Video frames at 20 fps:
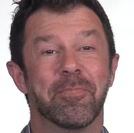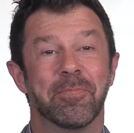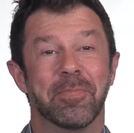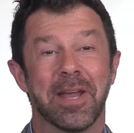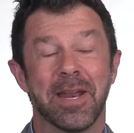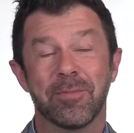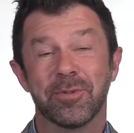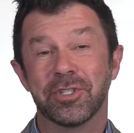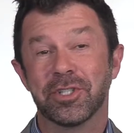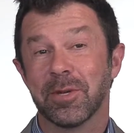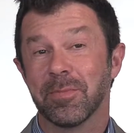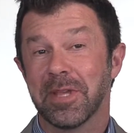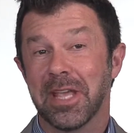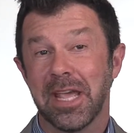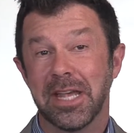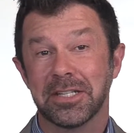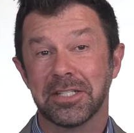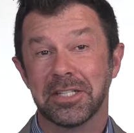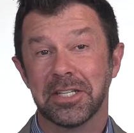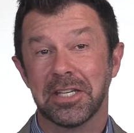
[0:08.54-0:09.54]
My name is Jim
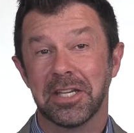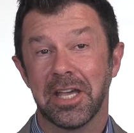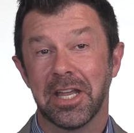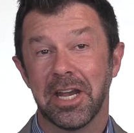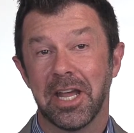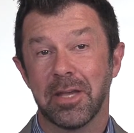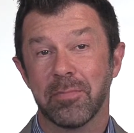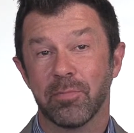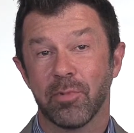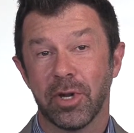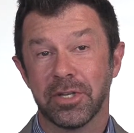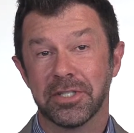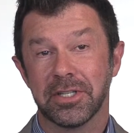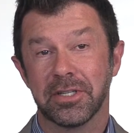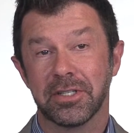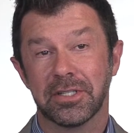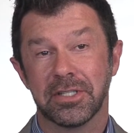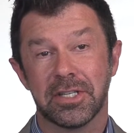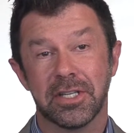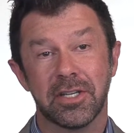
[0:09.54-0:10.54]
Casey, and I'm
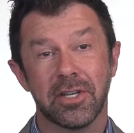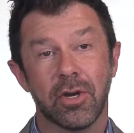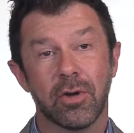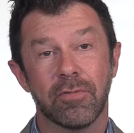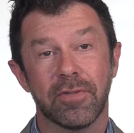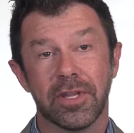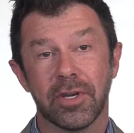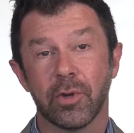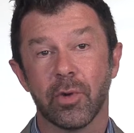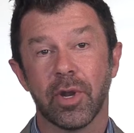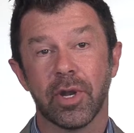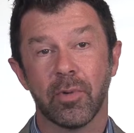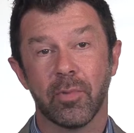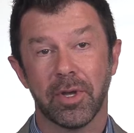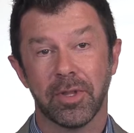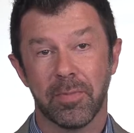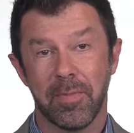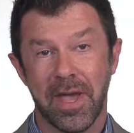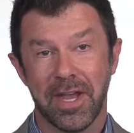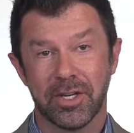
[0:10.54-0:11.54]
President and CEO of Integrated
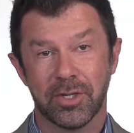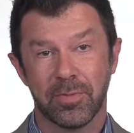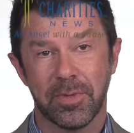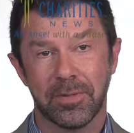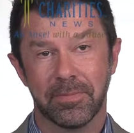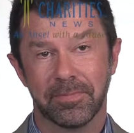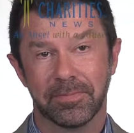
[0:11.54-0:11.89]
Wealth Management.